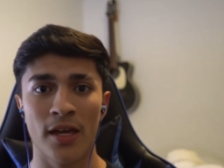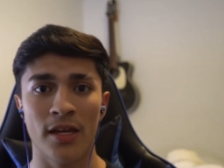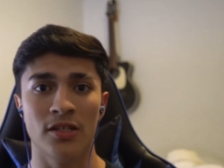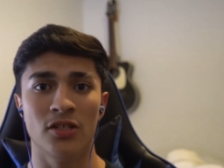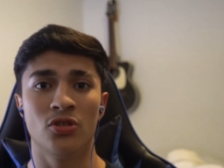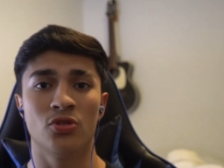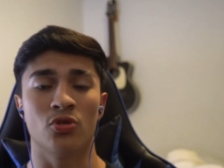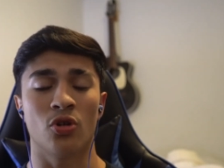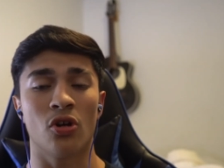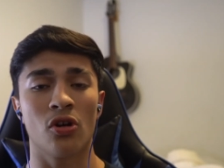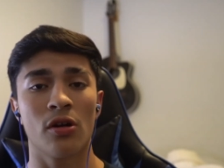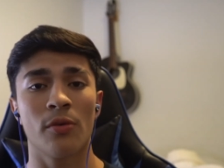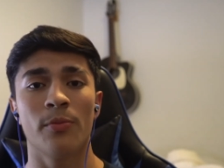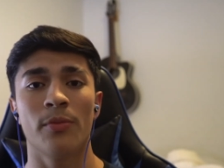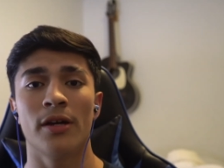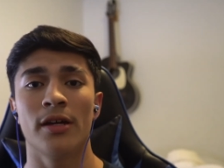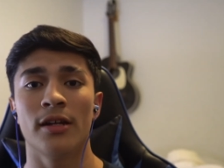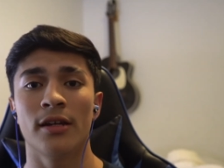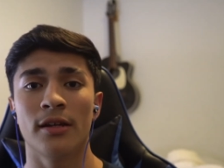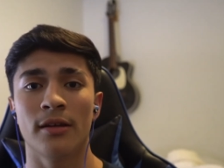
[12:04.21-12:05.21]
Stronger
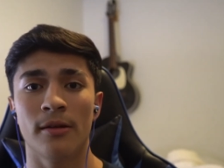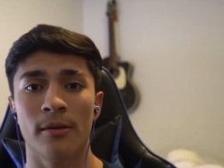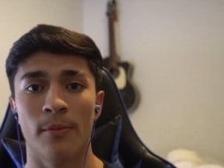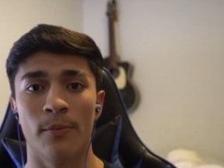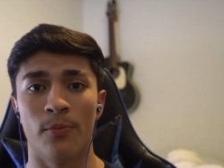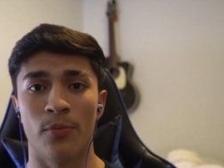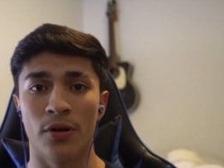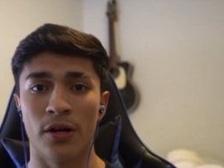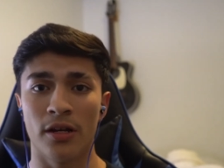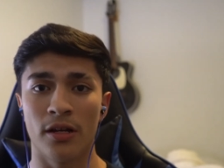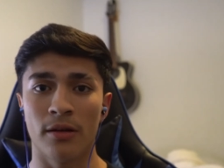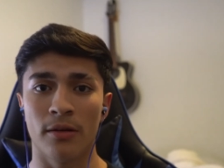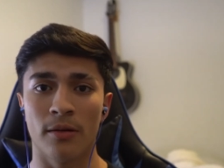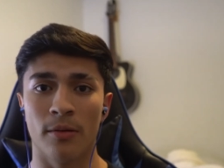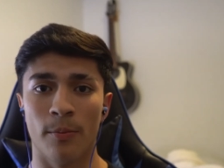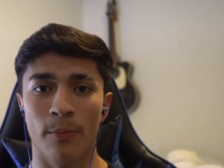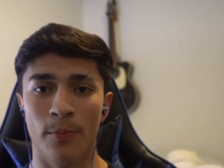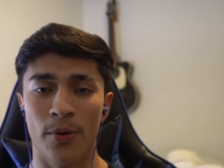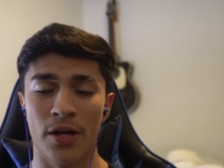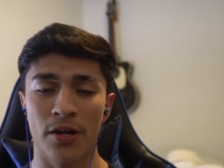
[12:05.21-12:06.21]
men bring
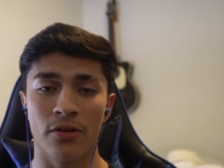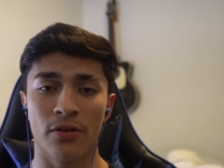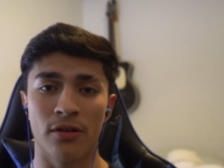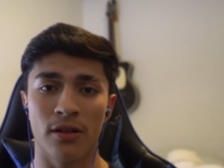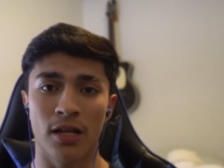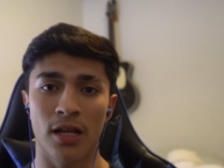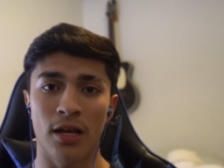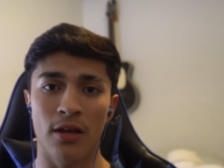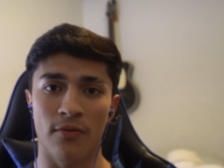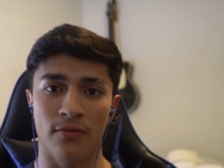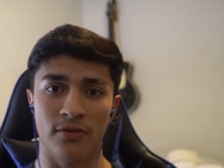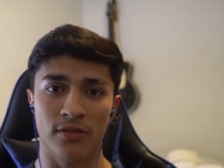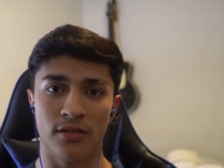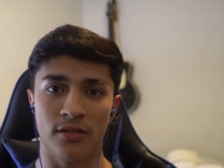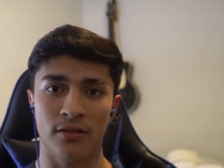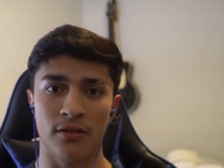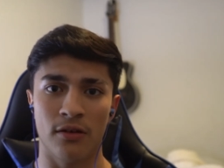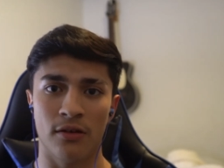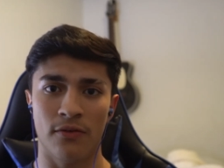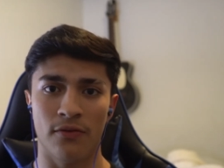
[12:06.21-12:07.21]
better
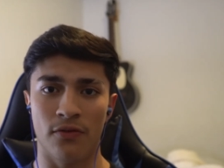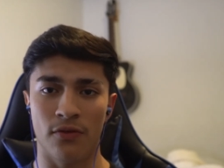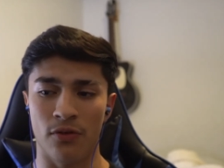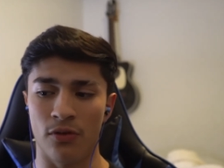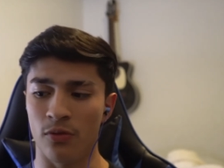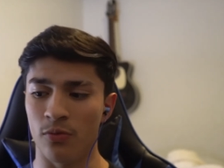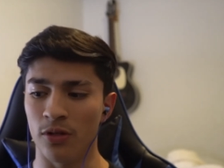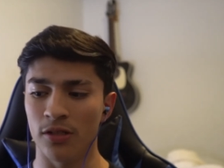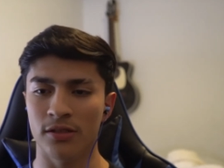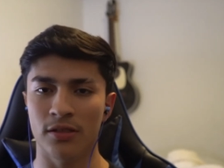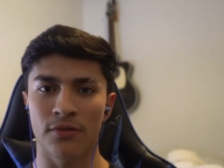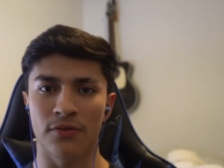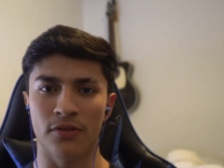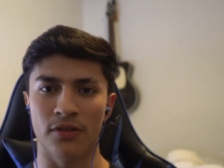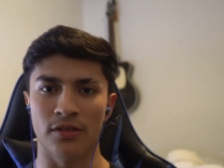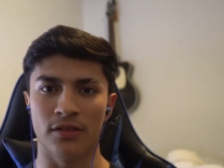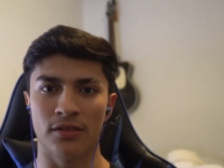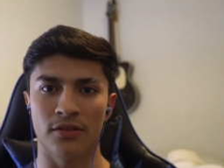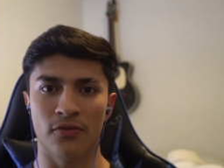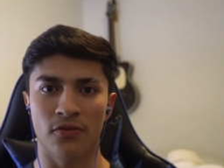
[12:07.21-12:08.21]
lives for the rest of
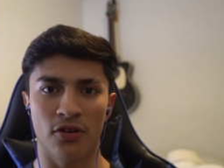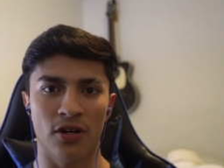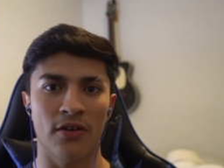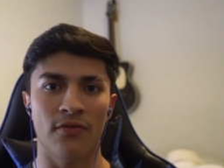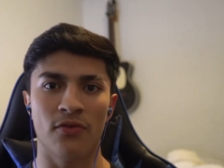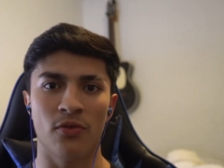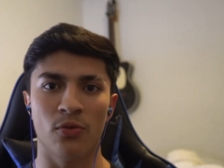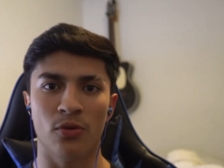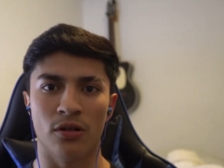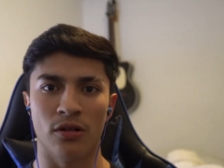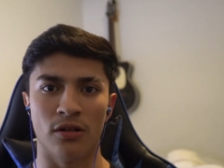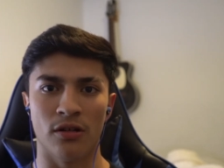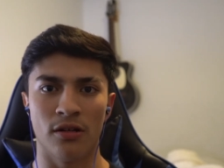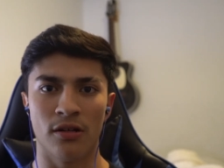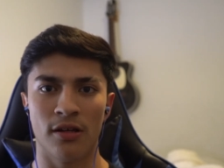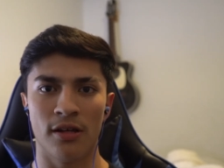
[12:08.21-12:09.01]
us, for everyone.